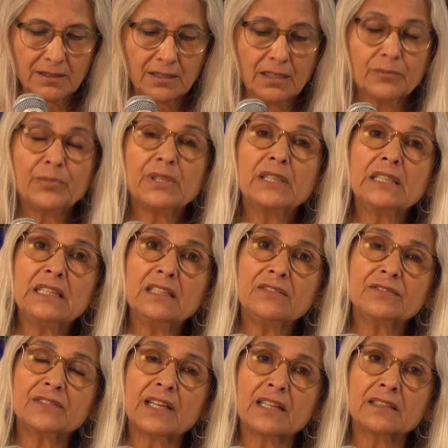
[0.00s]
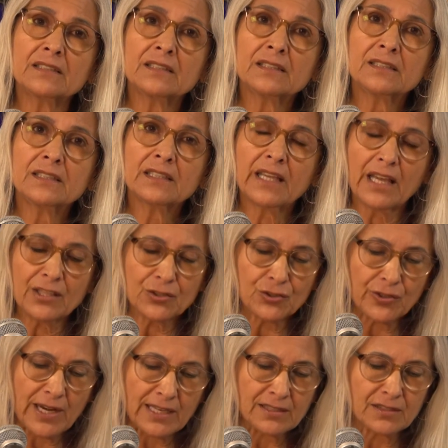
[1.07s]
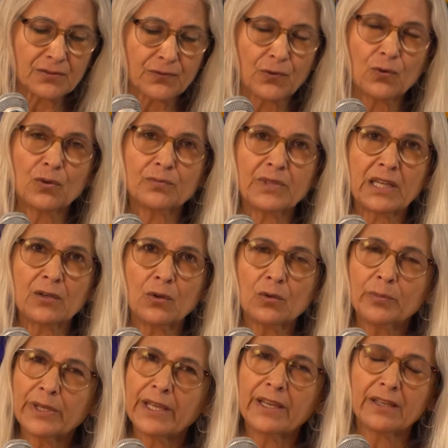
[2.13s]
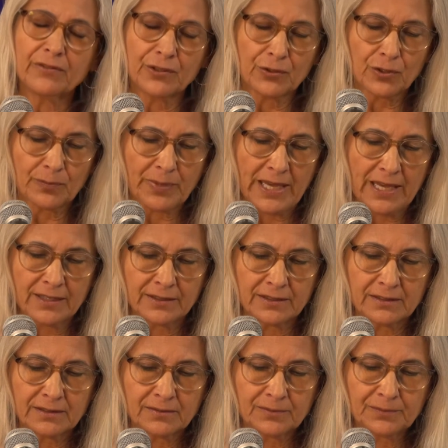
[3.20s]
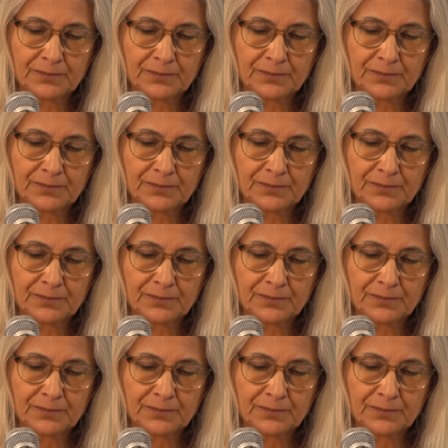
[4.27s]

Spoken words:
a belief that can transform that old behavior or pattern.